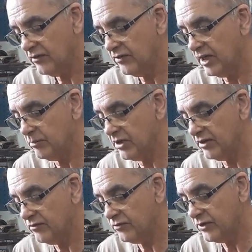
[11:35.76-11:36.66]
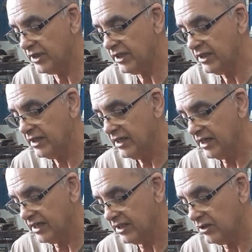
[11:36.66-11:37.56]
vibrate free,
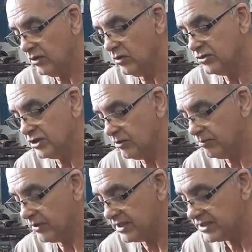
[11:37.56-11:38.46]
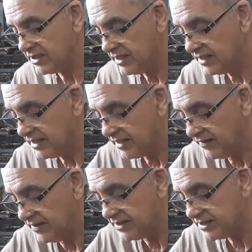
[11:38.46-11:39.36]
and it'll also press
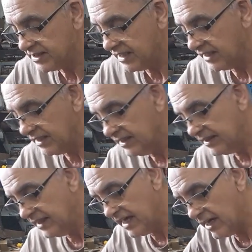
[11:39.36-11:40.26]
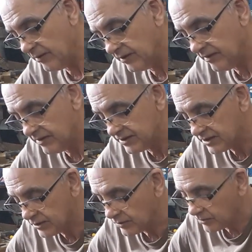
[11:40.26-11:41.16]
this thing down. There is
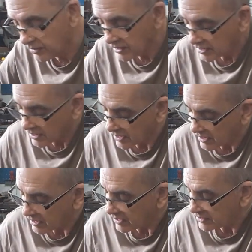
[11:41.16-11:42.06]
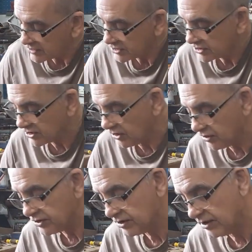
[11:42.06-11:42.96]
two
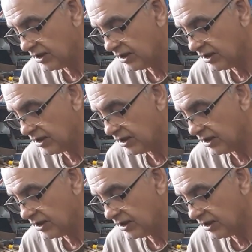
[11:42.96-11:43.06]
slots